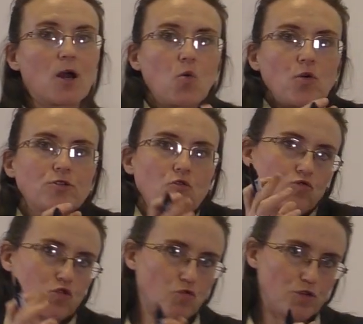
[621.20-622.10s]
the
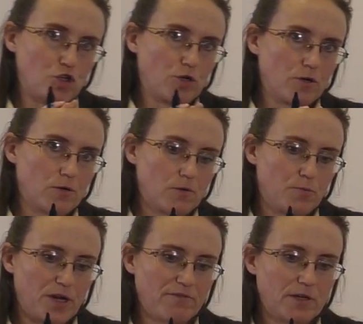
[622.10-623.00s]
industries that
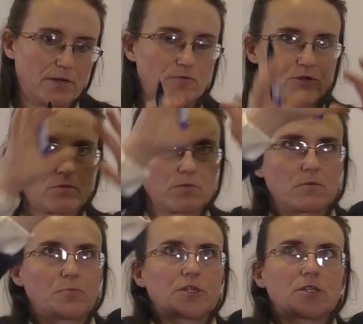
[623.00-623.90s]
we need.
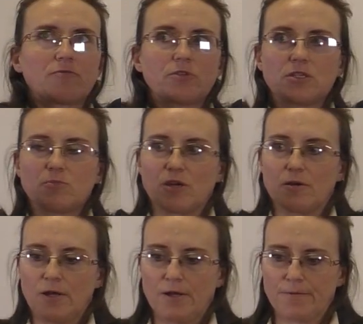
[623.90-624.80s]
To make a
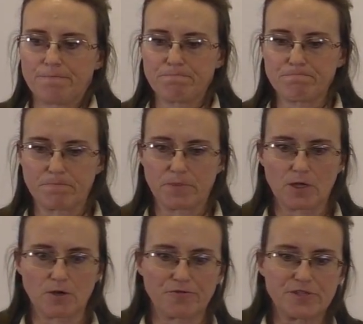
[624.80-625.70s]
list of
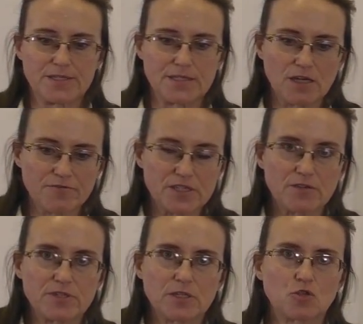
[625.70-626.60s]
industries,
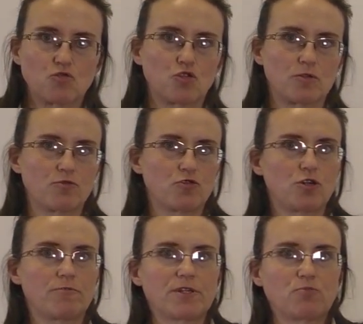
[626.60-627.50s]
we need
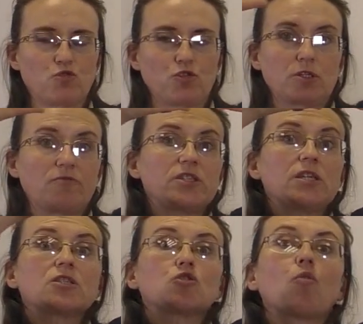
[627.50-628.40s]
an understanding
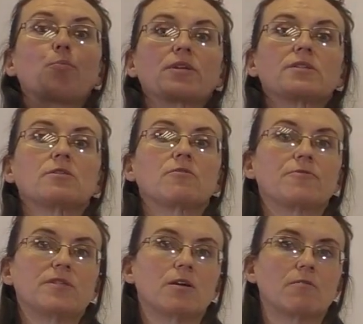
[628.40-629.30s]
of
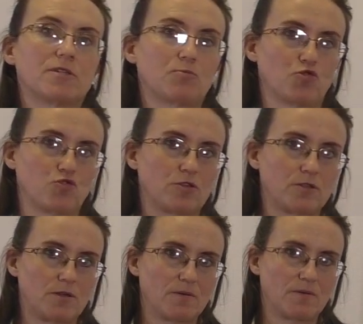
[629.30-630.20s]
what
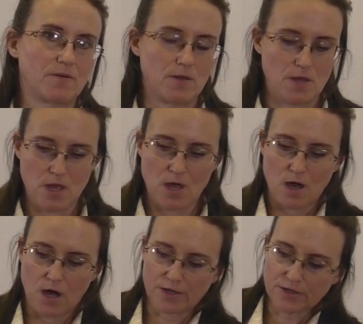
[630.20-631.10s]
actually
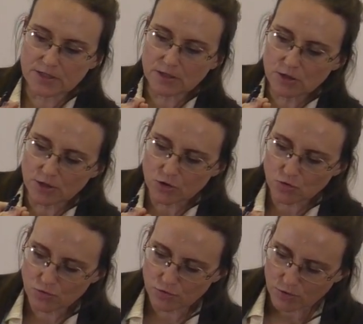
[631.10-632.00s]
exists on the market.
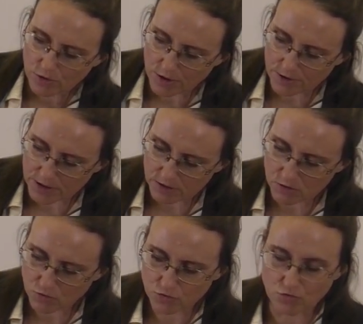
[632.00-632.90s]

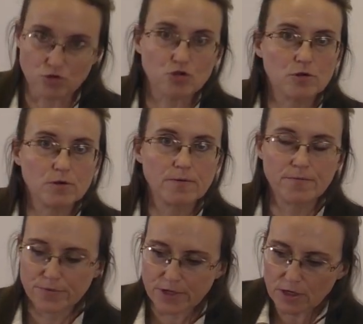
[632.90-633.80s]

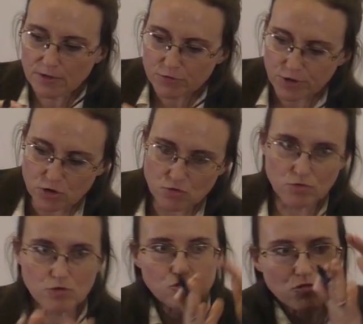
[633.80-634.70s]
Imagine all the
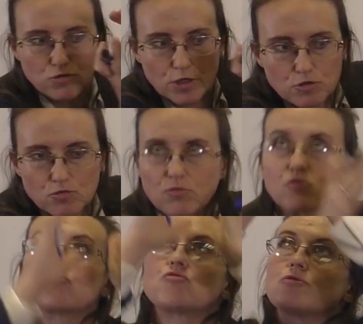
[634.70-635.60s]

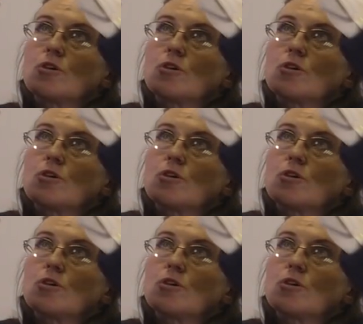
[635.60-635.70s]
opportunities,